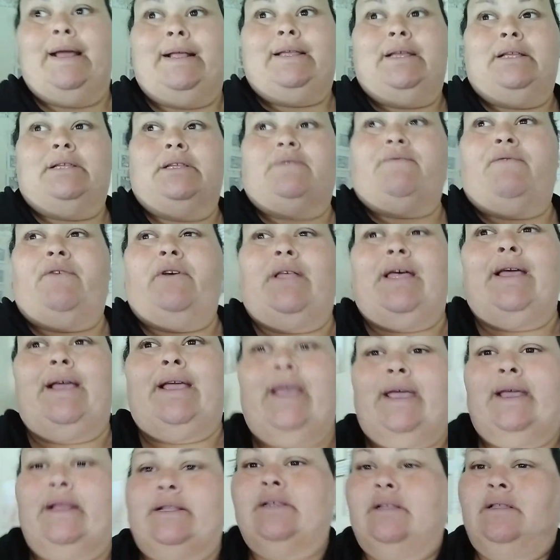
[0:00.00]
I feel like
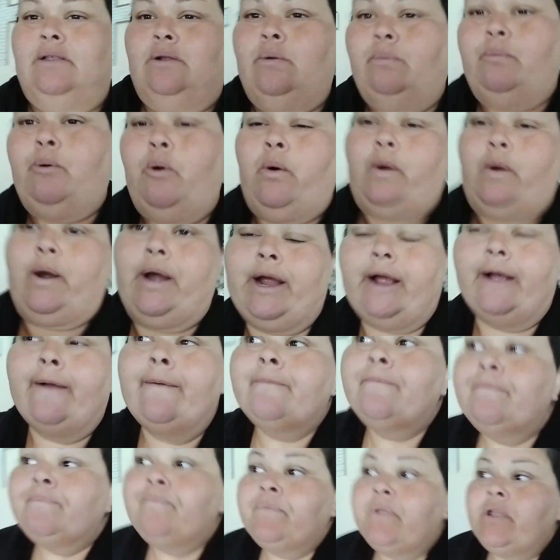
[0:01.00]
it gets a little boring
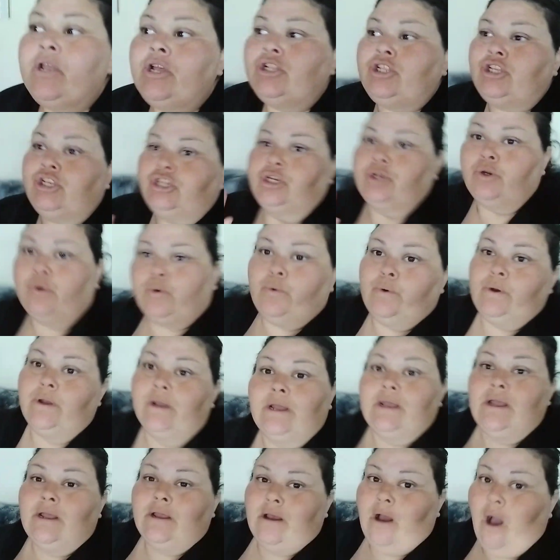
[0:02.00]
to
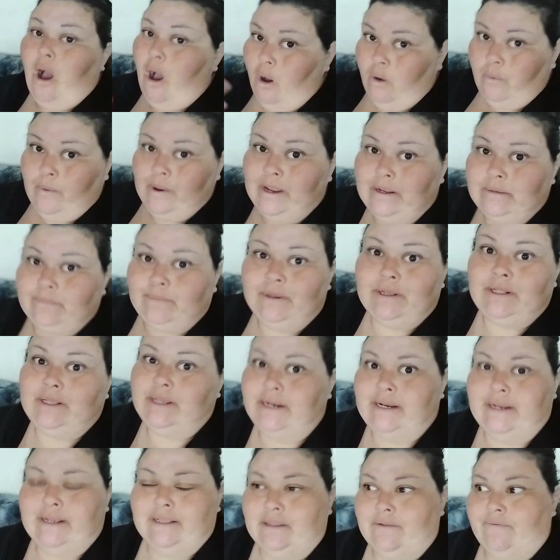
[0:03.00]
always be
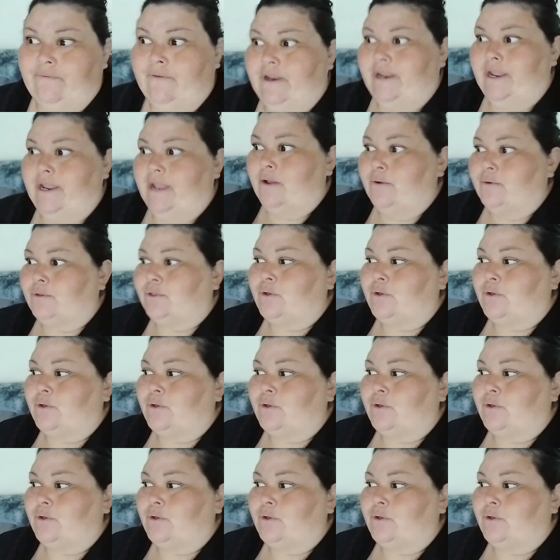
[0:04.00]
cleaning in the video.